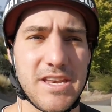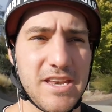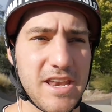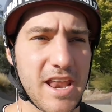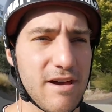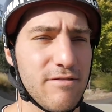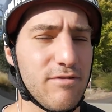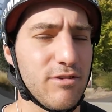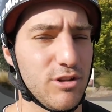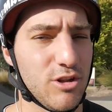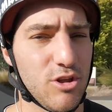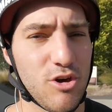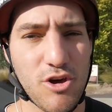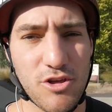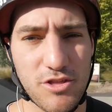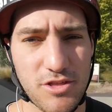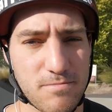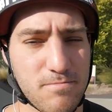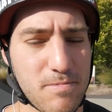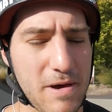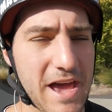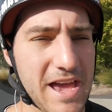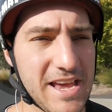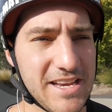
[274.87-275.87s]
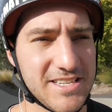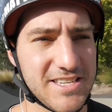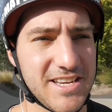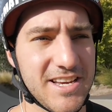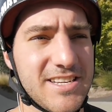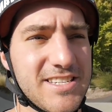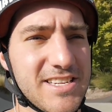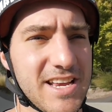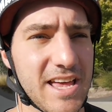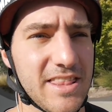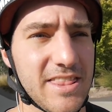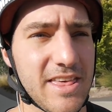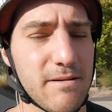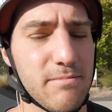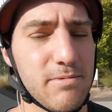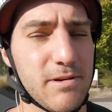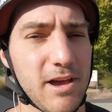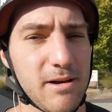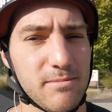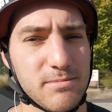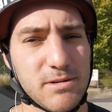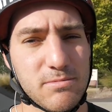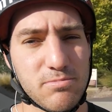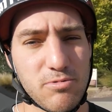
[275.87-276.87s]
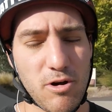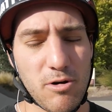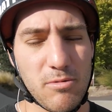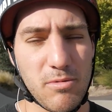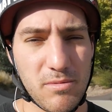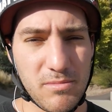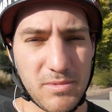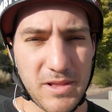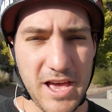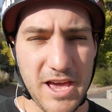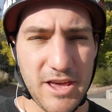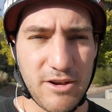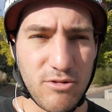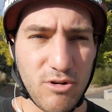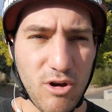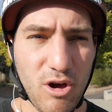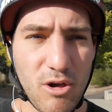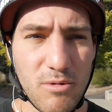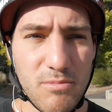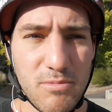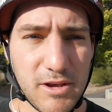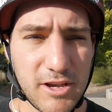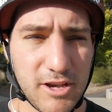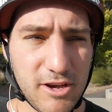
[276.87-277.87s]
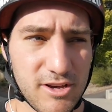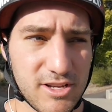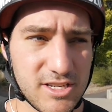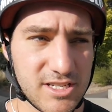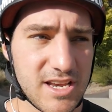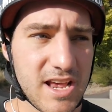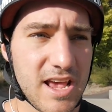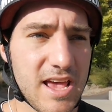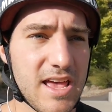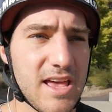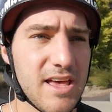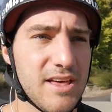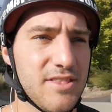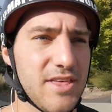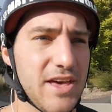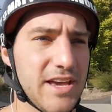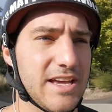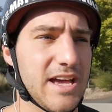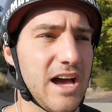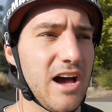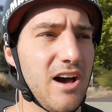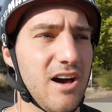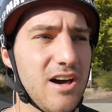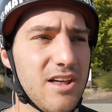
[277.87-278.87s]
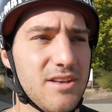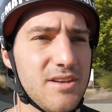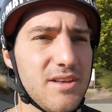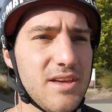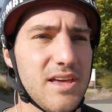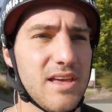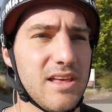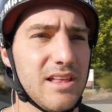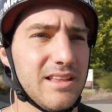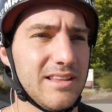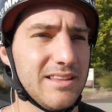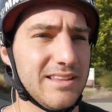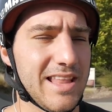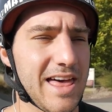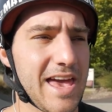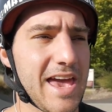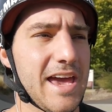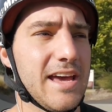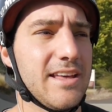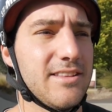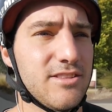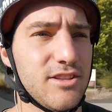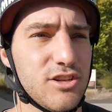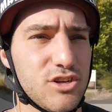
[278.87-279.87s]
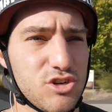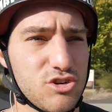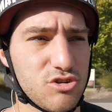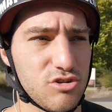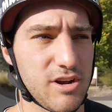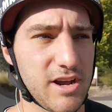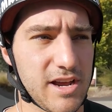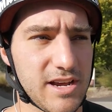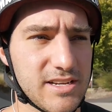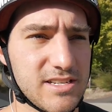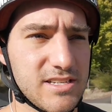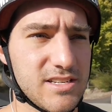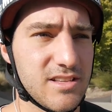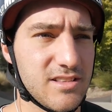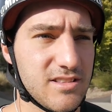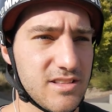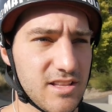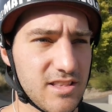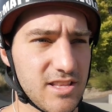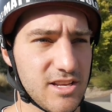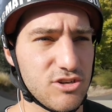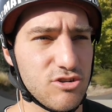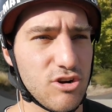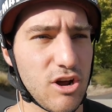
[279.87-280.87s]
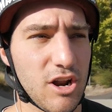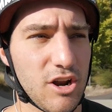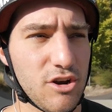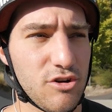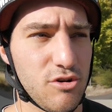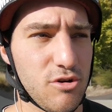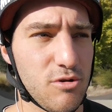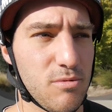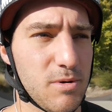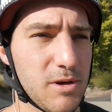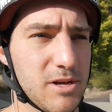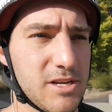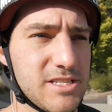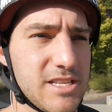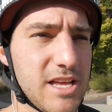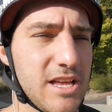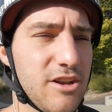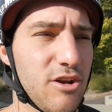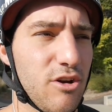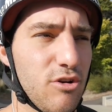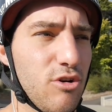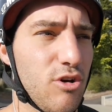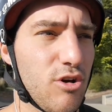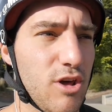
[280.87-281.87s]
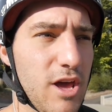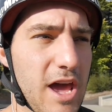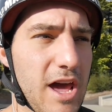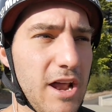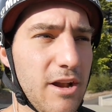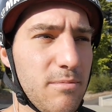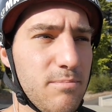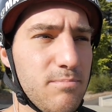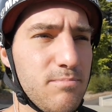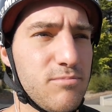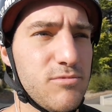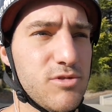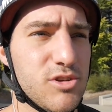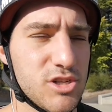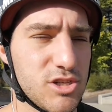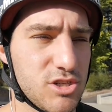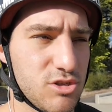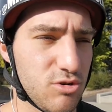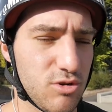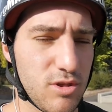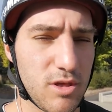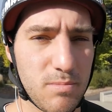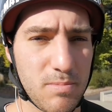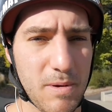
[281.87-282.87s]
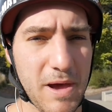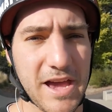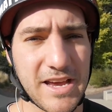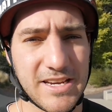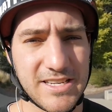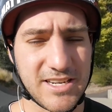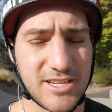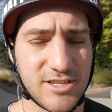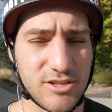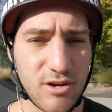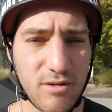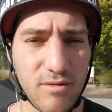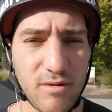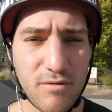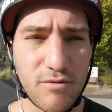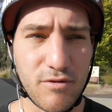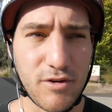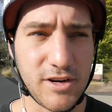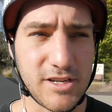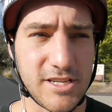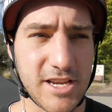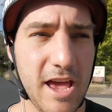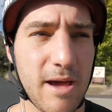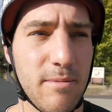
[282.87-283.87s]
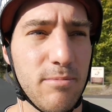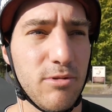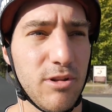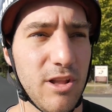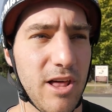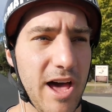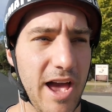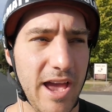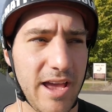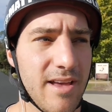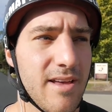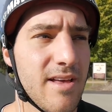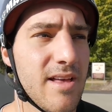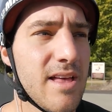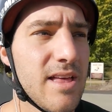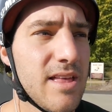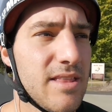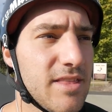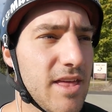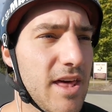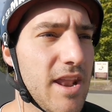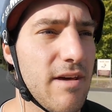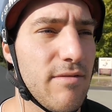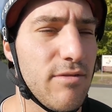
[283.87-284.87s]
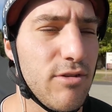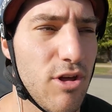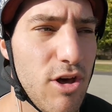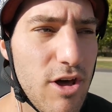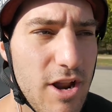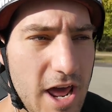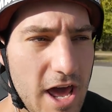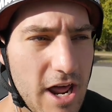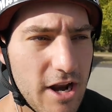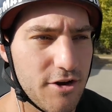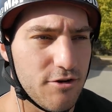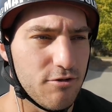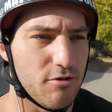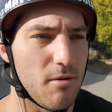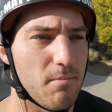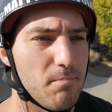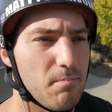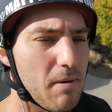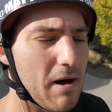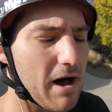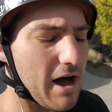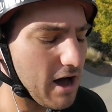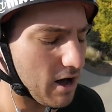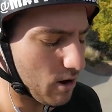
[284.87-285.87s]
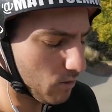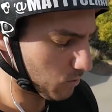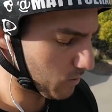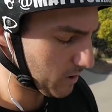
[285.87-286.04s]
never learned the basics, and that becomes a problem later on because they can't land the tricks that they're trying to do because they don't know how to just do the basics of it. For example, like they never learn how to do a bar